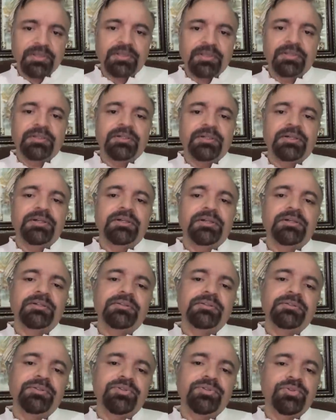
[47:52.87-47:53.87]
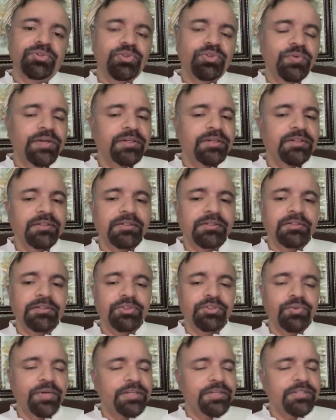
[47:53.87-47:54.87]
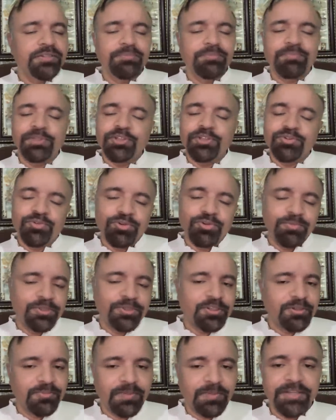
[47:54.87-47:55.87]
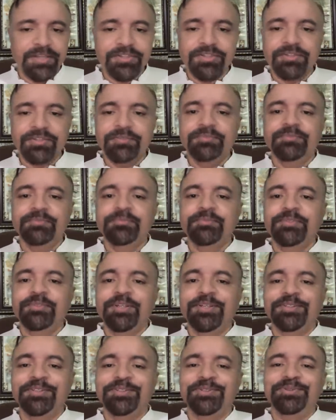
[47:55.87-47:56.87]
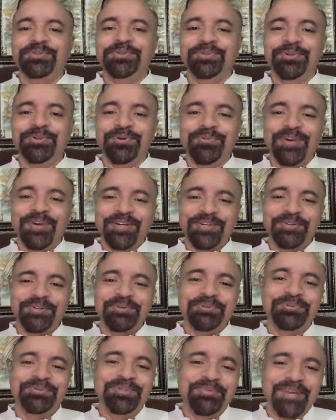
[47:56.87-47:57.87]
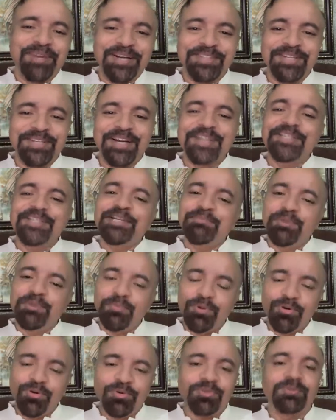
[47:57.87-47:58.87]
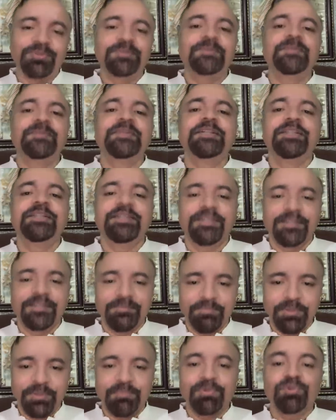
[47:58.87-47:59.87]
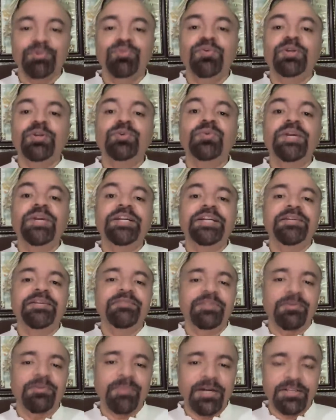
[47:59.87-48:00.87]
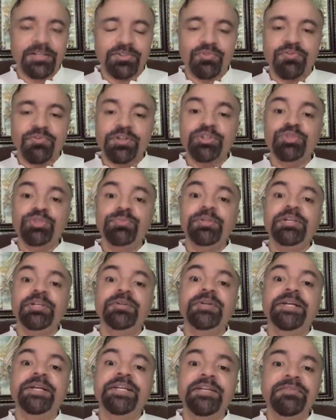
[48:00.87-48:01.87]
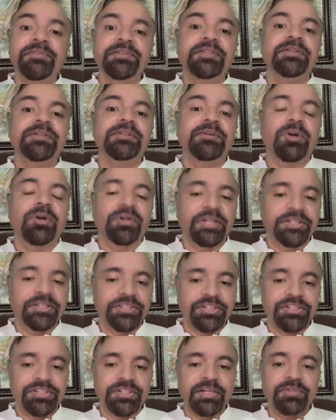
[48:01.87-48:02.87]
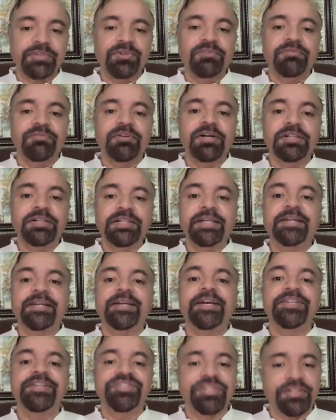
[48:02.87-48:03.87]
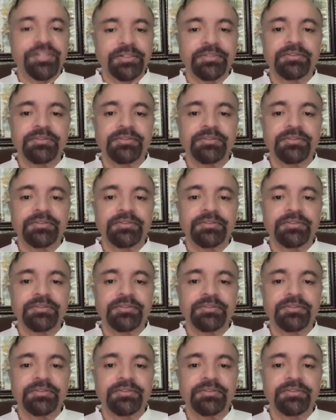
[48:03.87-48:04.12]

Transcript: So UN, US, please don't be surprised. You know, one or two Hamas guys, there'll be more people who were connected with Hamas. So once you've been connected with the organization and you have worked and raised it,